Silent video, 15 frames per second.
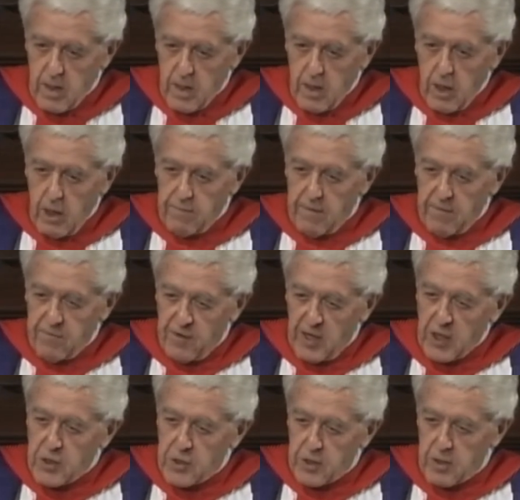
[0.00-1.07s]
of a
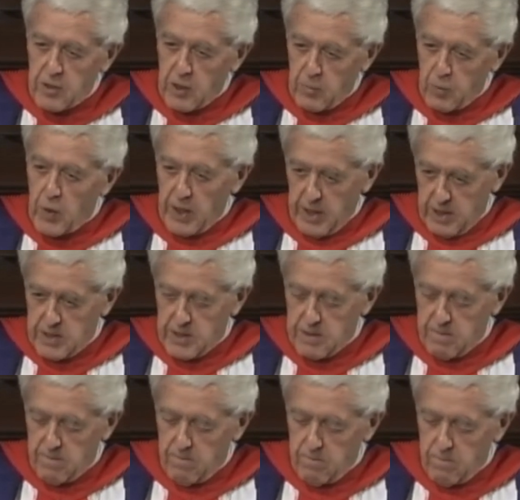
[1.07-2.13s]
faith that works.
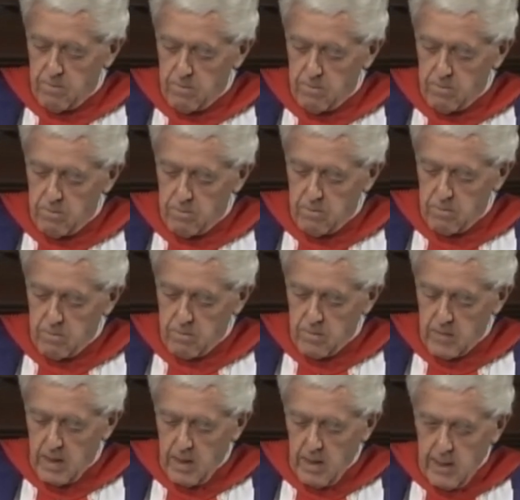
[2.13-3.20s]

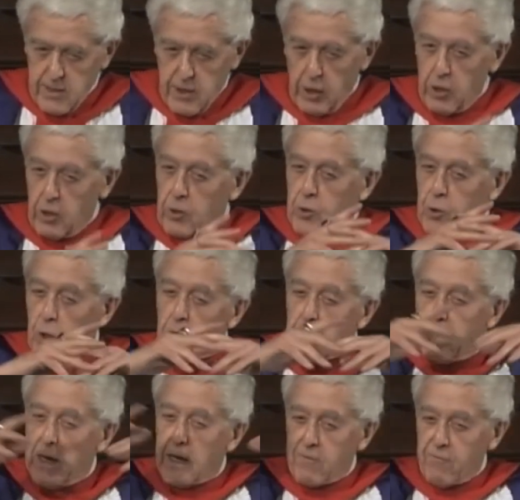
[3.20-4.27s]
So you can talk
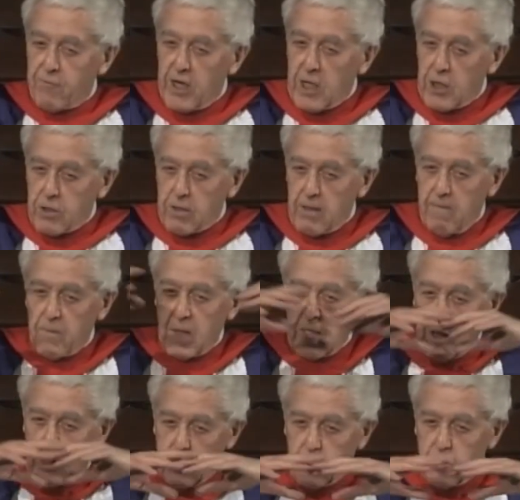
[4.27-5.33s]
about faith, you
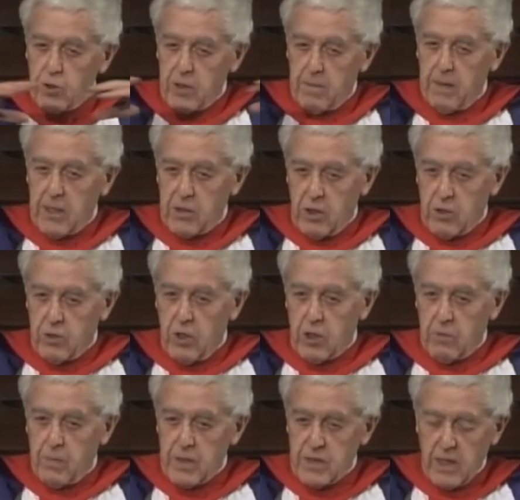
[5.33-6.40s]
can talk about the
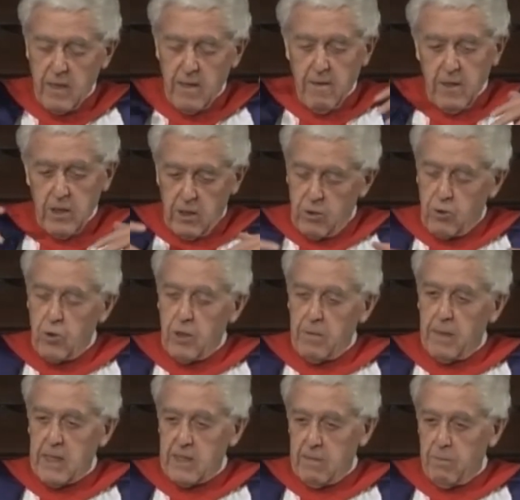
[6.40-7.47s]
dogmas, you can talk
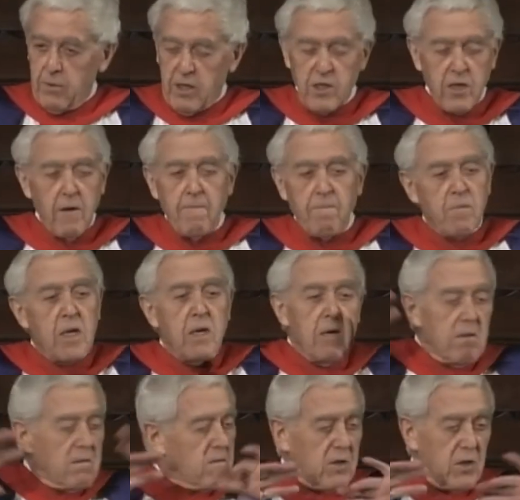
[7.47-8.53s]
about the beliefs
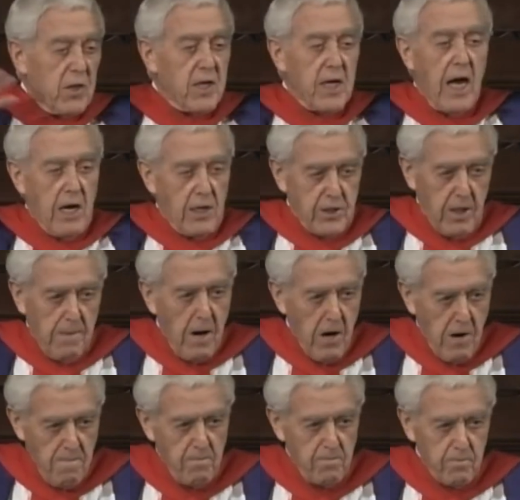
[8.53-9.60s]
till the cows come
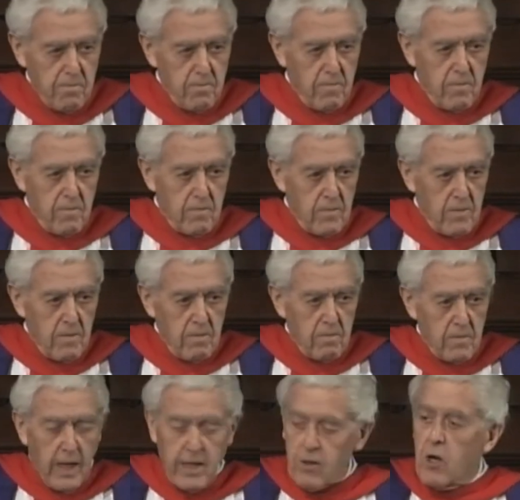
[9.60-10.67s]
home
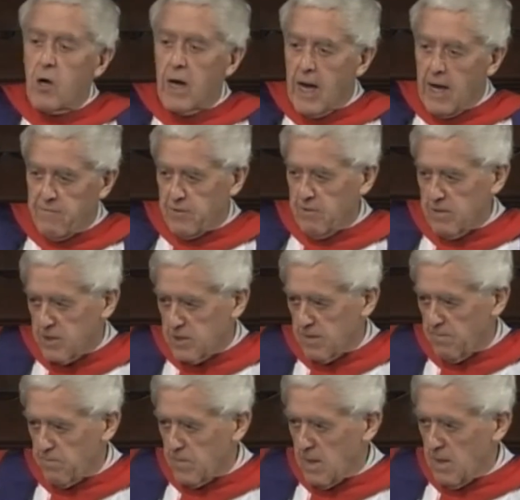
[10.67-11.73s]
and long afterwards.
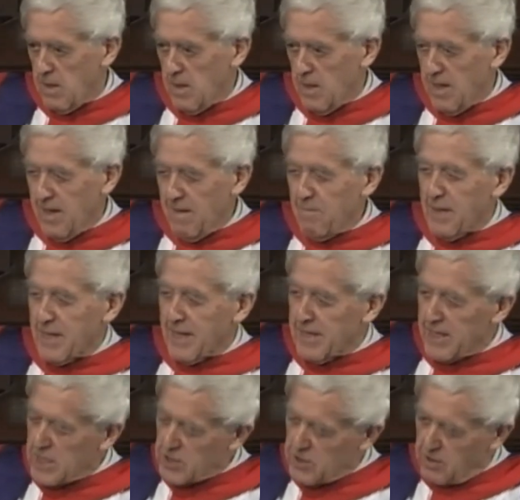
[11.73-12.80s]
But
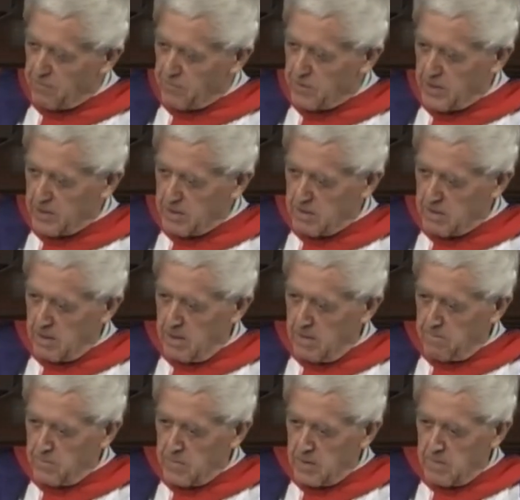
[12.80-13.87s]
unless you've got
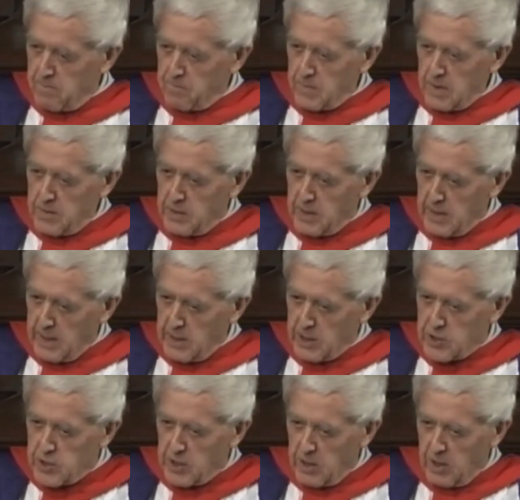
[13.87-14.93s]
the
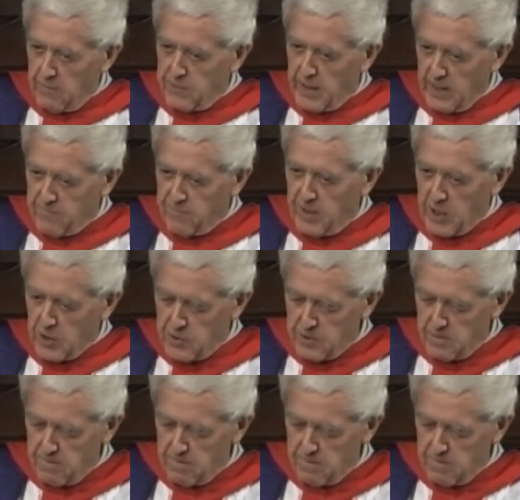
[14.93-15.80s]
energy of that faith,